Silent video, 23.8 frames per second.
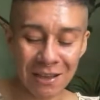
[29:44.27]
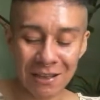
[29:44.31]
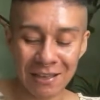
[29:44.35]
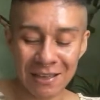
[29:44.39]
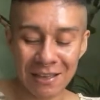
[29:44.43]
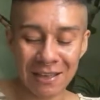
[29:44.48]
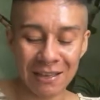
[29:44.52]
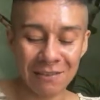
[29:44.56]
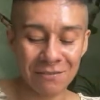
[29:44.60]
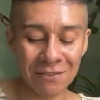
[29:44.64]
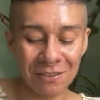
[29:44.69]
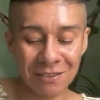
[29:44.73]

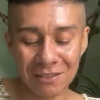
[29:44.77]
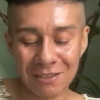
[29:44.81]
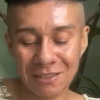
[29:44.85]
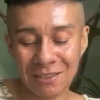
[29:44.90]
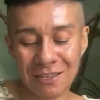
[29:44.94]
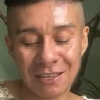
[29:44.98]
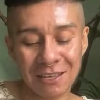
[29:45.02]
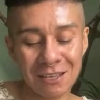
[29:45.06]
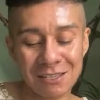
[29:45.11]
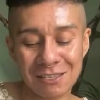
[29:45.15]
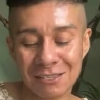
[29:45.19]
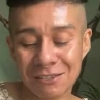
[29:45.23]
having the
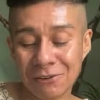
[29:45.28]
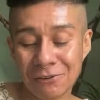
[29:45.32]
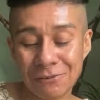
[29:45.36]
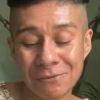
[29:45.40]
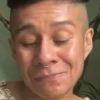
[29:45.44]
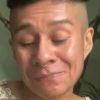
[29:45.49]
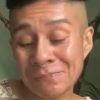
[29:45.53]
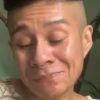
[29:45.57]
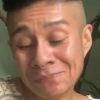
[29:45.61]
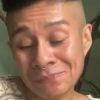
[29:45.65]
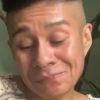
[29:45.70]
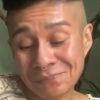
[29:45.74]
thing. So,
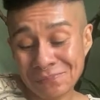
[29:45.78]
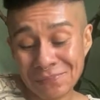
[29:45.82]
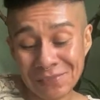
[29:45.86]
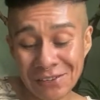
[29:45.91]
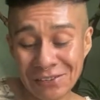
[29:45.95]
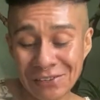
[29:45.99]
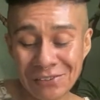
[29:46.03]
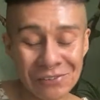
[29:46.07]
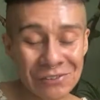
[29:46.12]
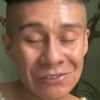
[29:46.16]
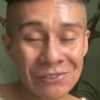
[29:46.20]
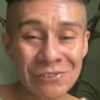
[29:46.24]

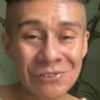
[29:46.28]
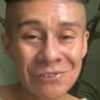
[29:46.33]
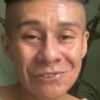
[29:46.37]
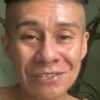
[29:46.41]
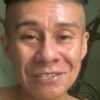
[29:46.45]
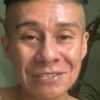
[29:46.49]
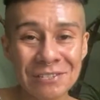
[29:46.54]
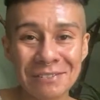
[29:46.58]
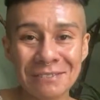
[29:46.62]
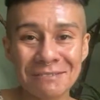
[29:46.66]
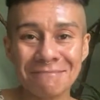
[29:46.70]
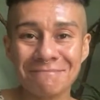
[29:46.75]
you know, your
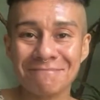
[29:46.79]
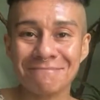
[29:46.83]
choice,